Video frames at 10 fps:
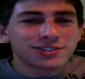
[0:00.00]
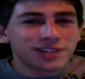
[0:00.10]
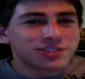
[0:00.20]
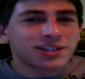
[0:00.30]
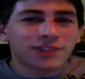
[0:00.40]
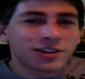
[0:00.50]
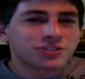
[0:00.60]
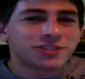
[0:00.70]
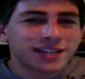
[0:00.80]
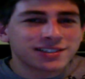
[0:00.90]
They just have Usher
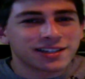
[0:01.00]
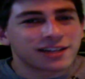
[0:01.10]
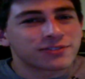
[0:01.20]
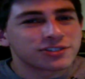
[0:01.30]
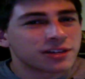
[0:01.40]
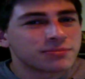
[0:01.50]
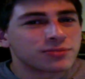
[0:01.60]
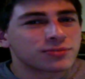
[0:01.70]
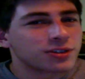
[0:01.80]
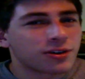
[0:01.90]
dancing there for some
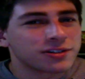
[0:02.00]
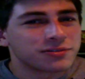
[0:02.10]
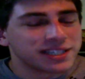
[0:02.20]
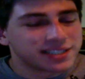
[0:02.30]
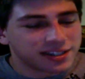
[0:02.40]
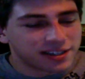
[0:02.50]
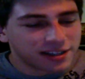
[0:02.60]
retarded reason.